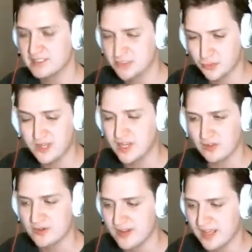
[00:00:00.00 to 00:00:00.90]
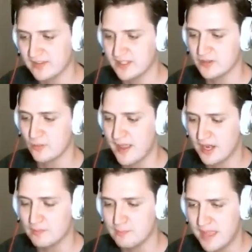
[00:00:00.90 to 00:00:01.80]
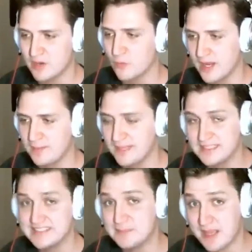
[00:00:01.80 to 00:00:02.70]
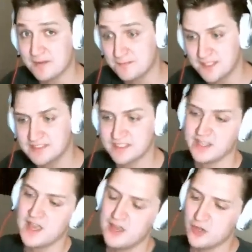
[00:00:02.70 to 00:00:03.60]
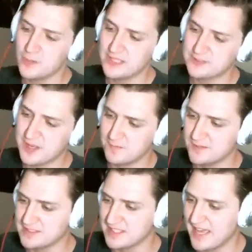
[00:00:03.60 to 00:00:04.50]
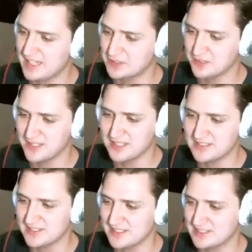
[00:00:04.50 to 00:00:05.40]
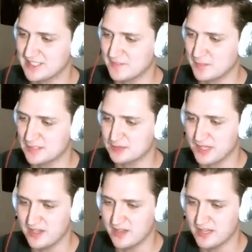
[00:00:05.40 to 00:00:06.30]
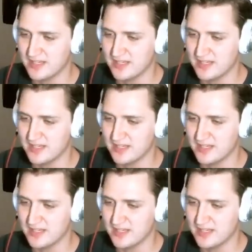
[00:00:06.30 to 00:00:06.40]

a 3-color deck. Like, your mana ramp isn't mana fixing. Your best mana fixing, actually, is this son of a bitch right here in